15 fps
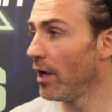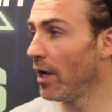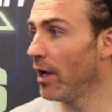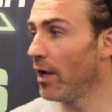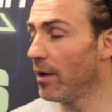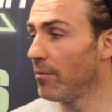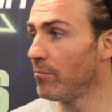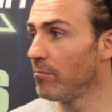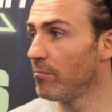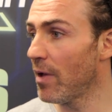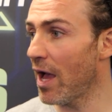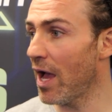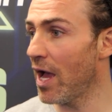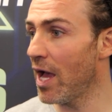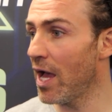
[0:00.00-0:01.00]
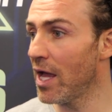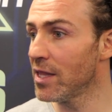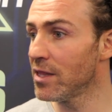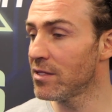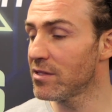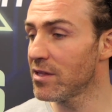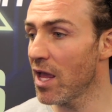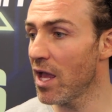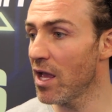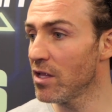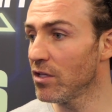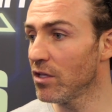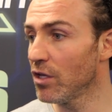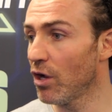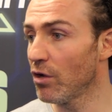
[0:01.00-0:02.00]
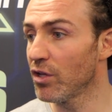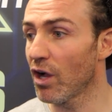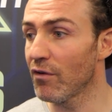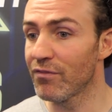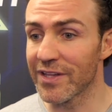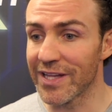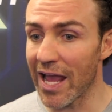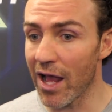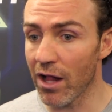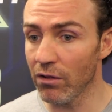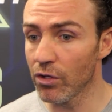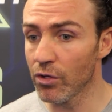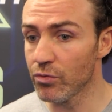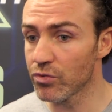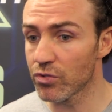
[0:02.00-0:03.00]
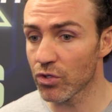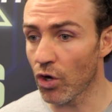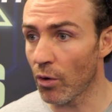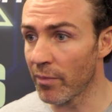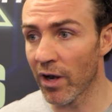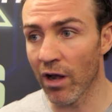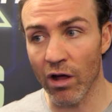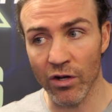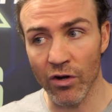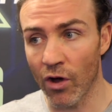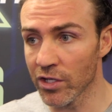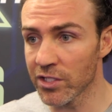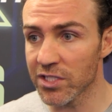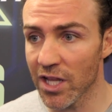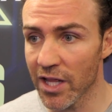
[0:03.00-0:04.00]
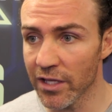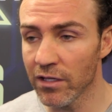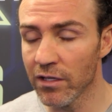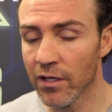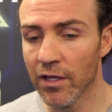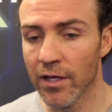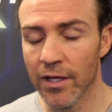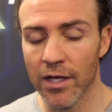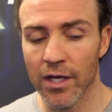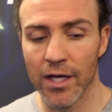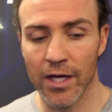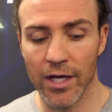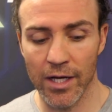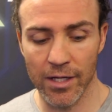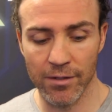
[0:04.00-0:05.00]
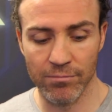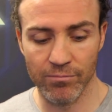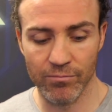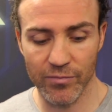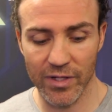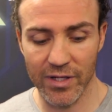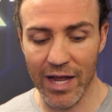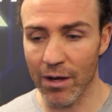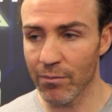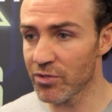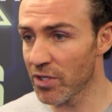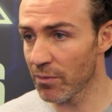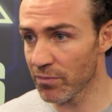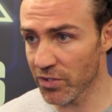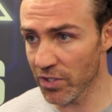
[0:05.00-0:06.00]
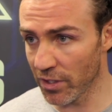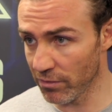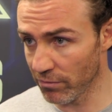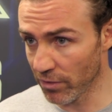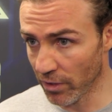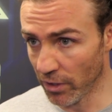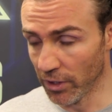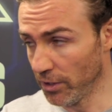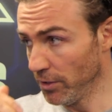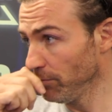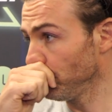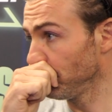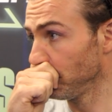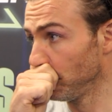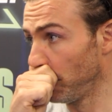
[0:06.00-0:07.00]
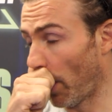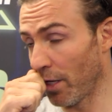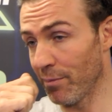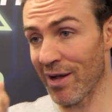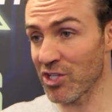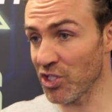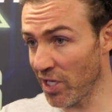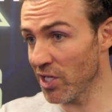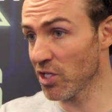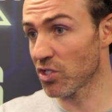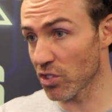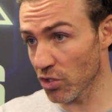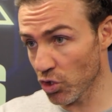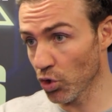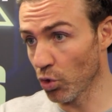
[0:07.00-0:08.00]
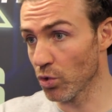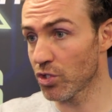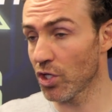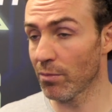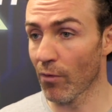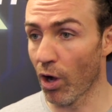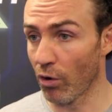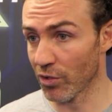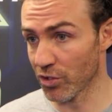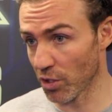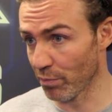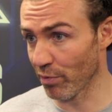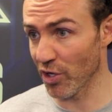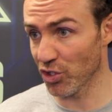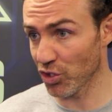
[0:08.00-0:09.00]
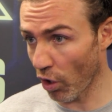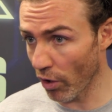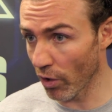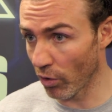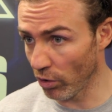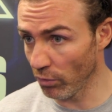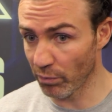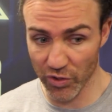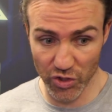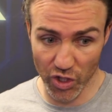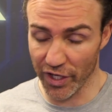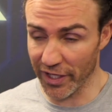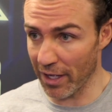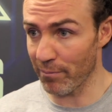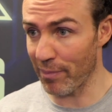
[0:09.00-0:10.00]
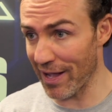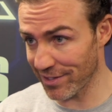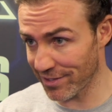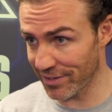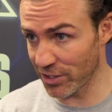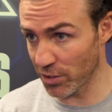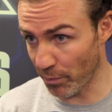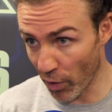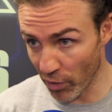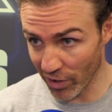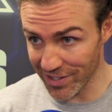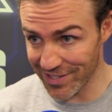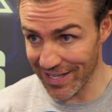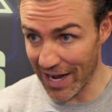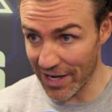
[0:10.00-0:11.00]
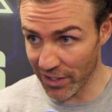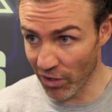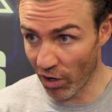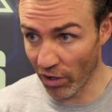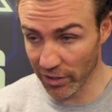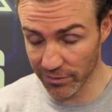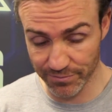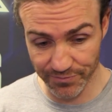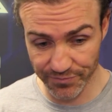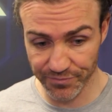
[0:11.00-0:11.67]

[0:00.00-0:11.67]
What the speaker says: And then, you know, you got Vidal, who's coming along nicely. Callum Simpson, I'd imagine his short-term goal is the British title, but he's got to get past his opponent on Saturday night.